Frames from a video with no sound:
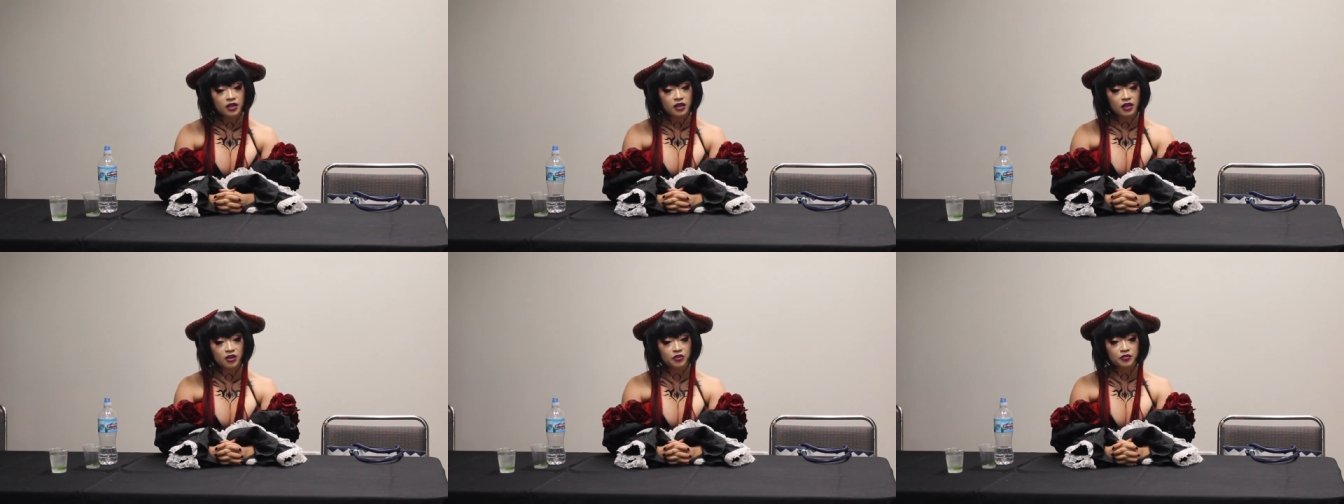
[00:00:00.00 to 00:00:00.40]

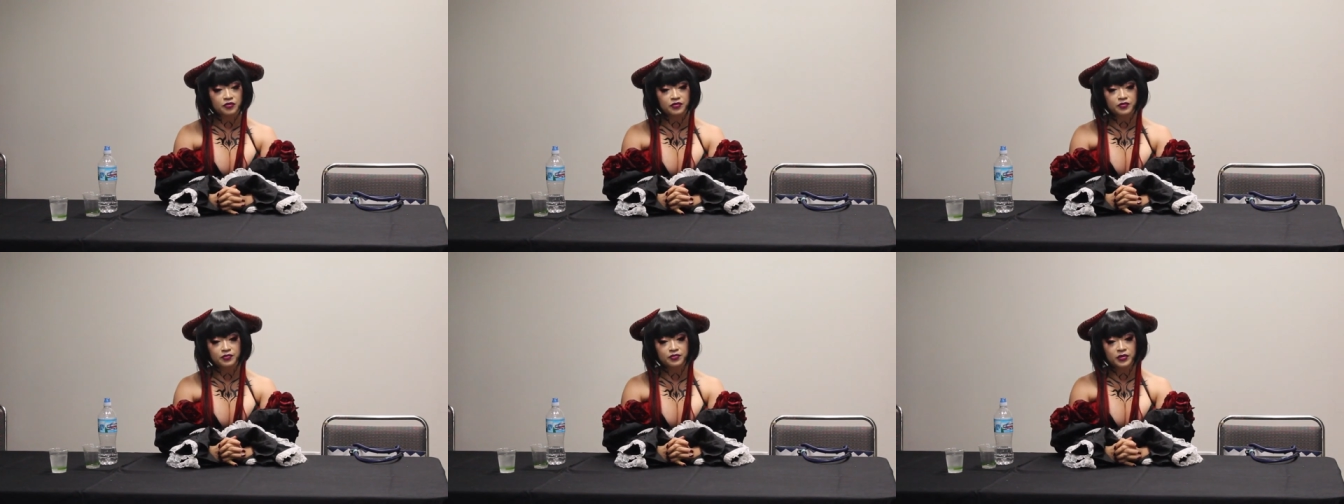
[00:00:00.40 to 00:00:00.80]
if
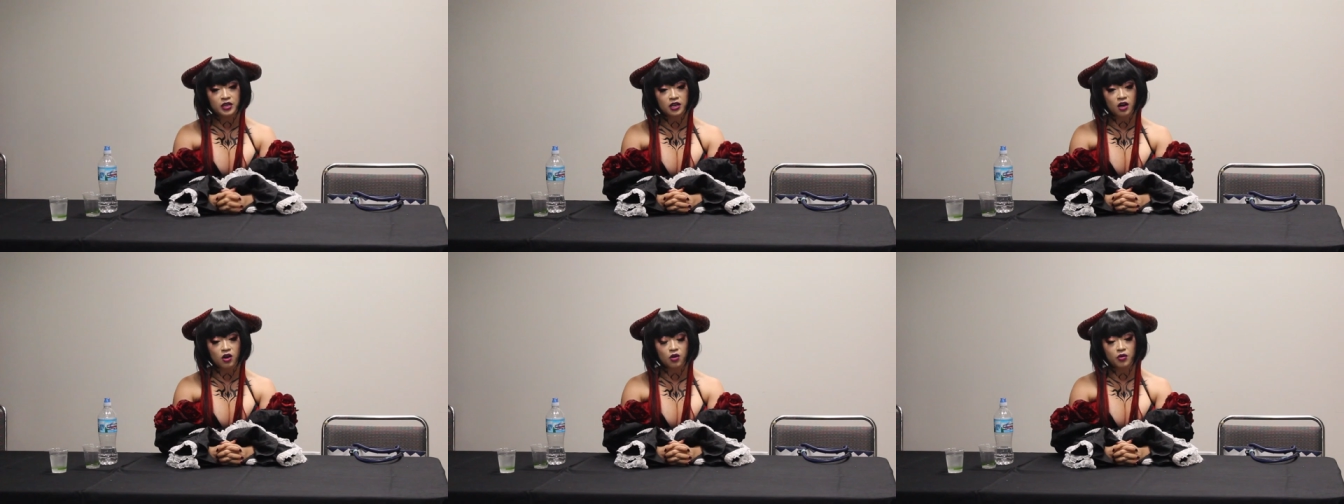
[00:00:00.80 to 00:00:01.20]
you
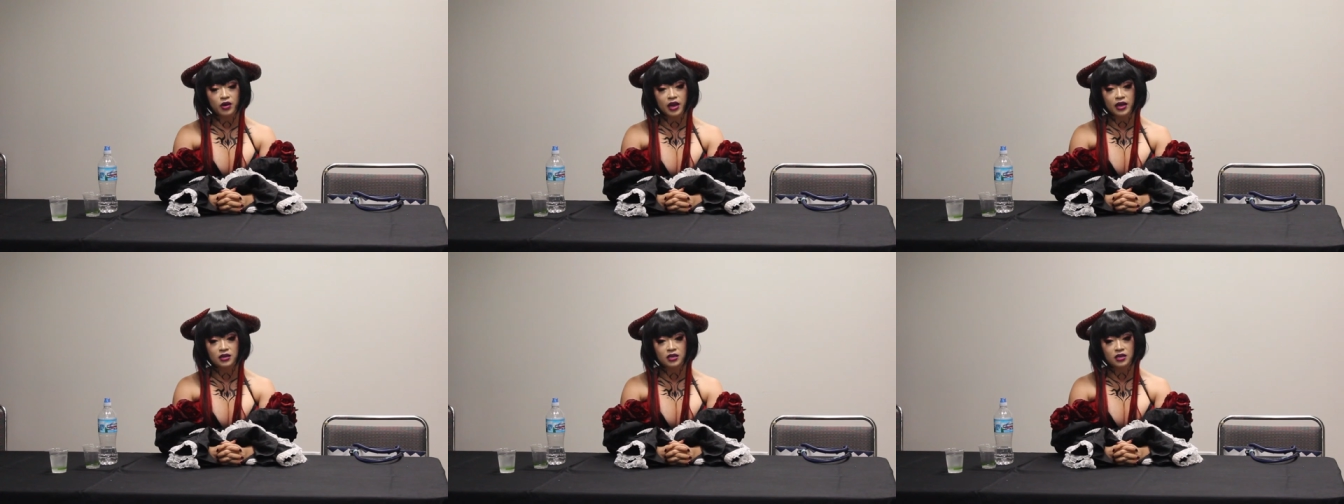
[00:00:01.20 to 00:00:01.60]
know
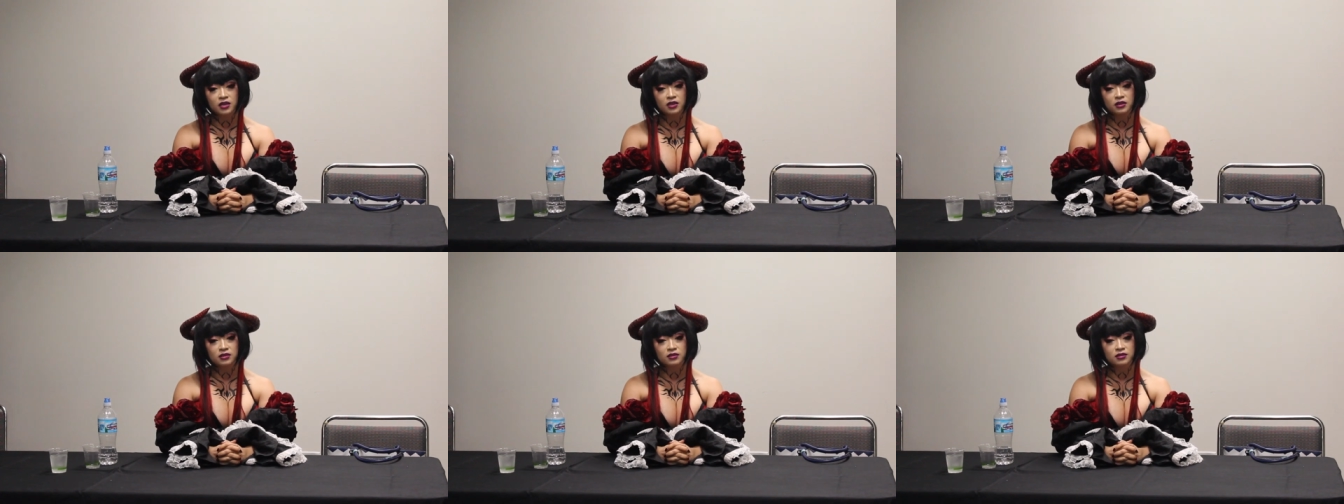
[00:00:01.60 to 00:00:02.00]

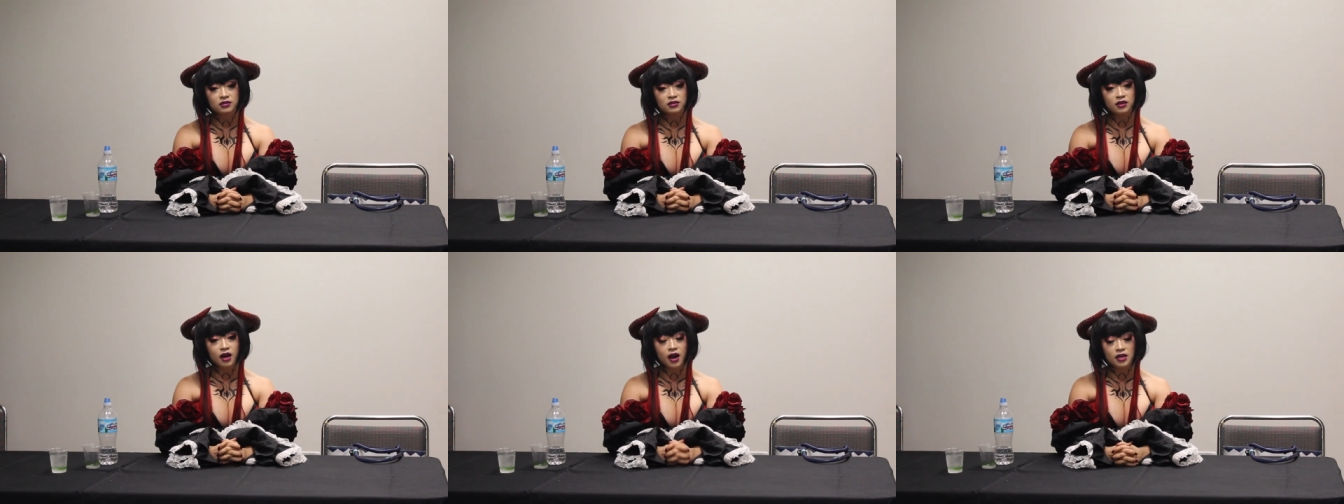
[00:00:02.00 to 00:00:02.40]
any
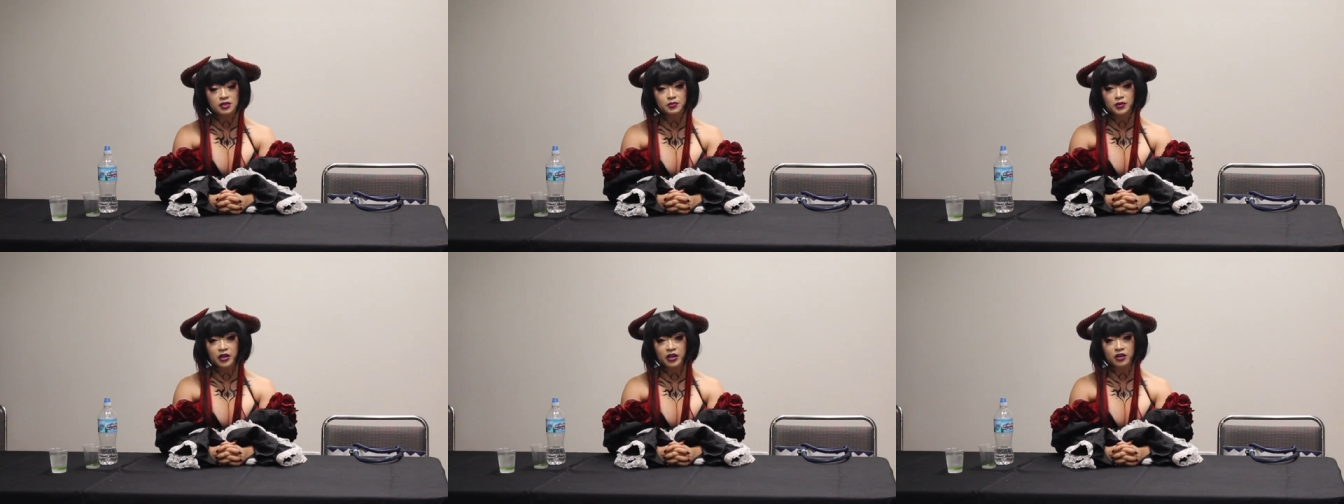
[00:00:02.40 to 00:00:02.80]

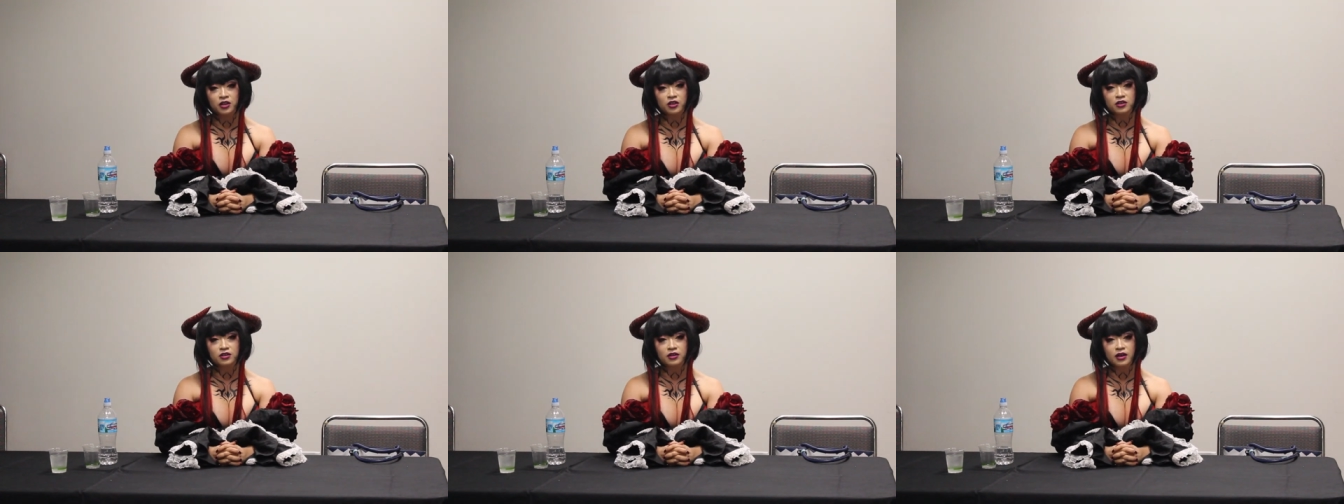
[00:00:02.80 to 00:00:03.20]

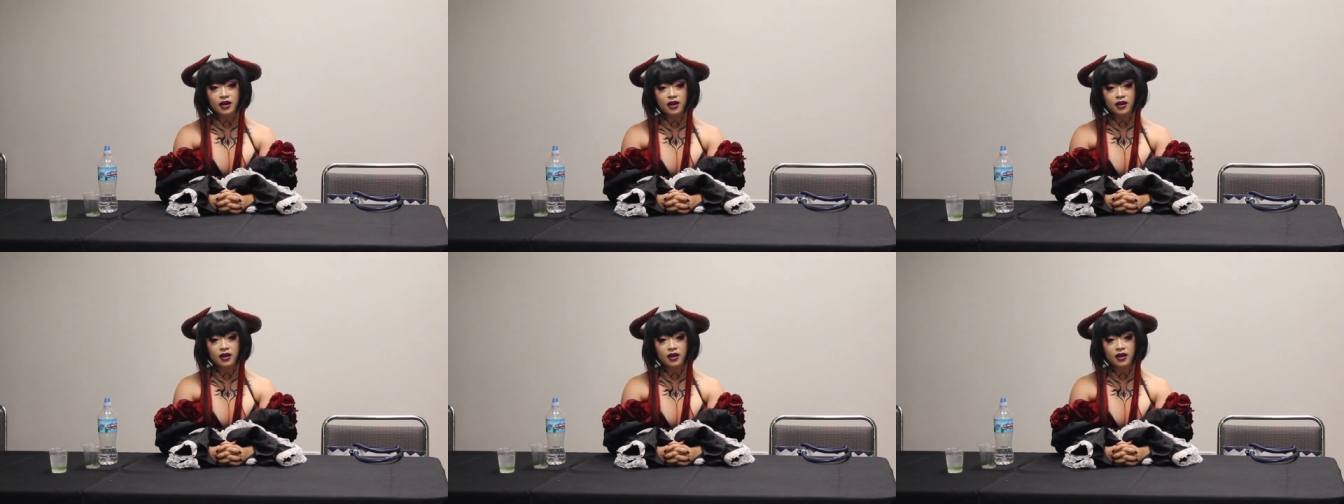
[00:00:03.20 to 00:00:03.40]
cosplayer